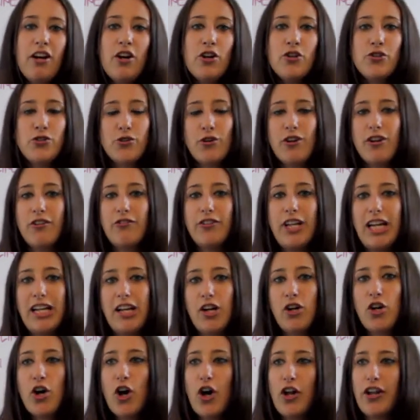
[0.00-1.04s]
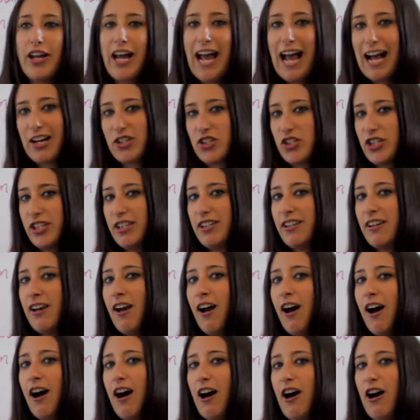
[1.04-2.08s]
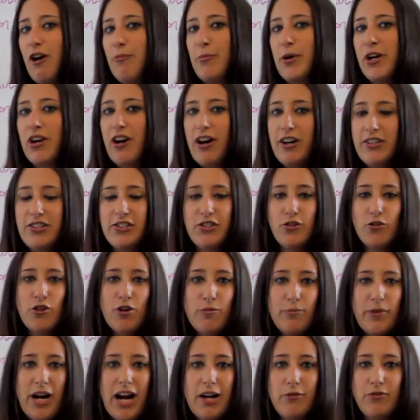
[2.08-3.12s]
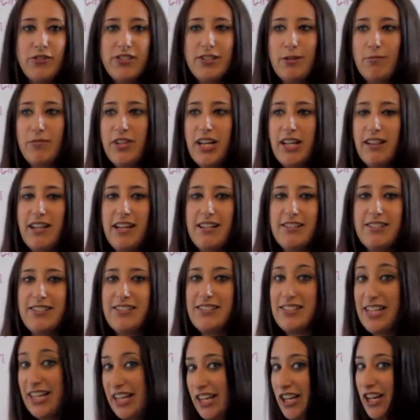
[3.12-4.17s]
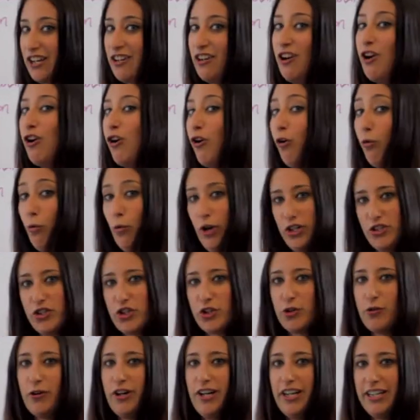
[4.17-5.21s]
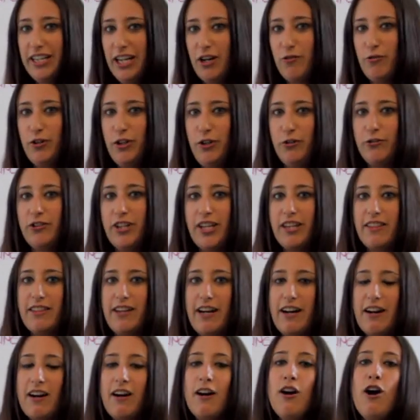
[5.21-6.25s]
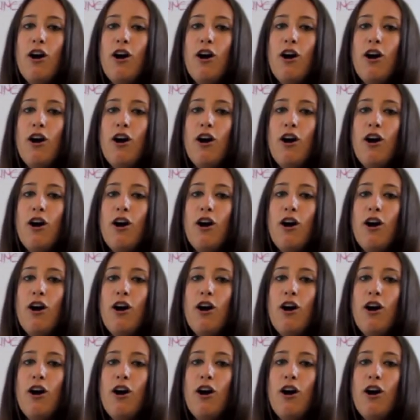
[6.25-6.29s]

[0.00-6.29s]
Sort of like a call to action, but also combined with something that's stating what you're going to get when you click there.